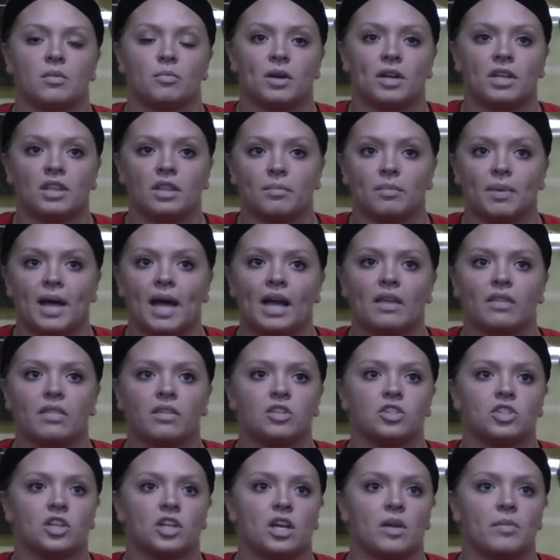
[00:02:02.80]
bring them back in the
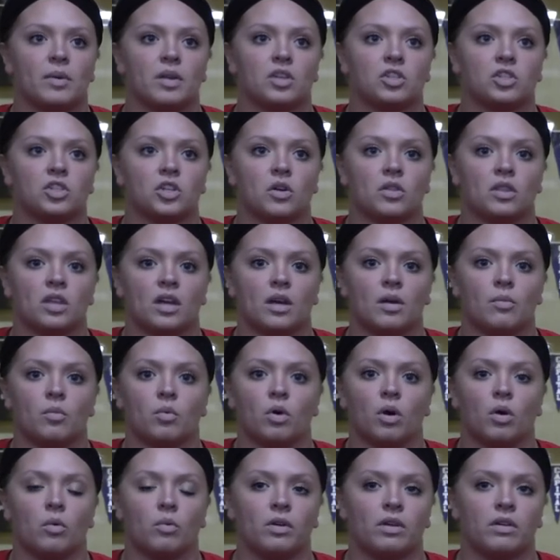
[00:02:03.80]
gym and show them
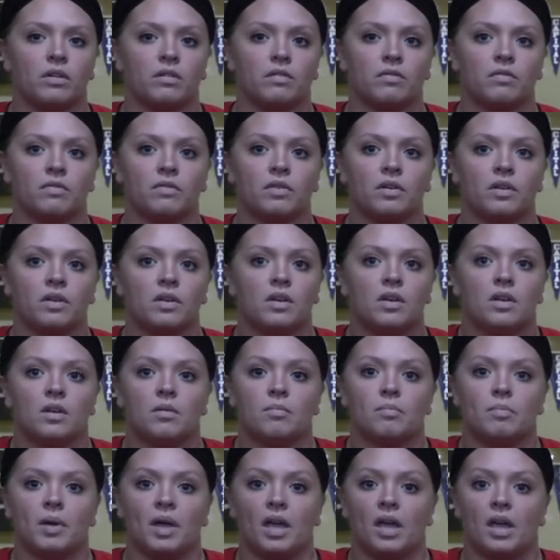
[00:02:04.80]
what we've
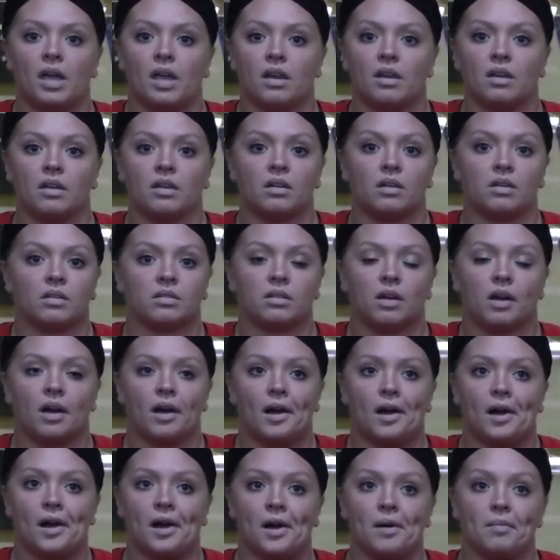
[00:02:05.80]
been
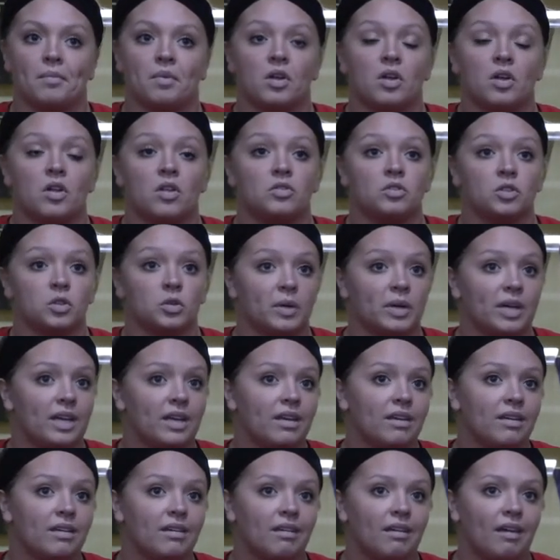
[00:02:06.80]
um,
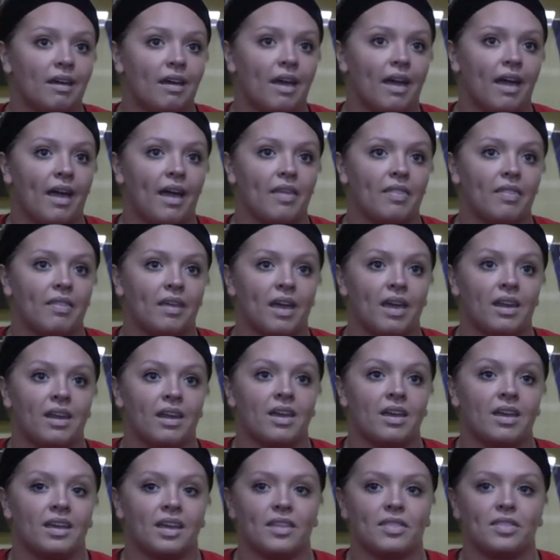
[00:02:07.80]
doing and
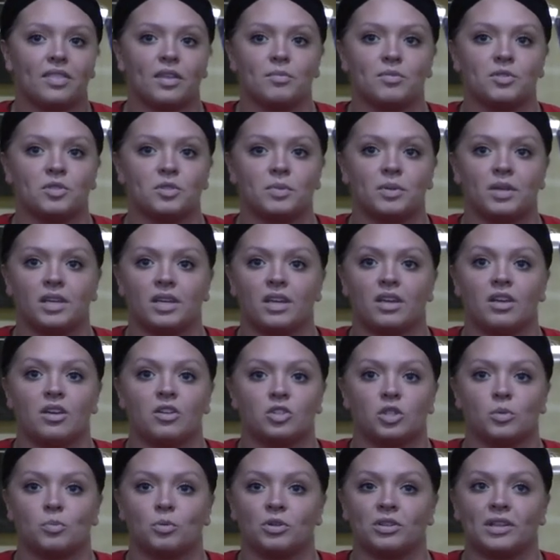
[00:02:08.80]
then get them to be
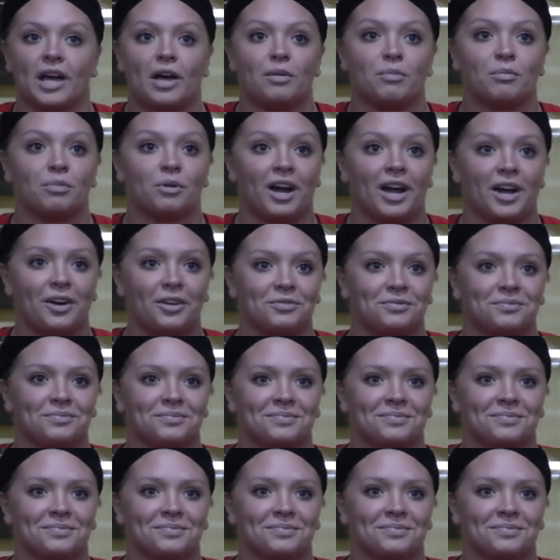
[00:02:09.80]
super loud and proud.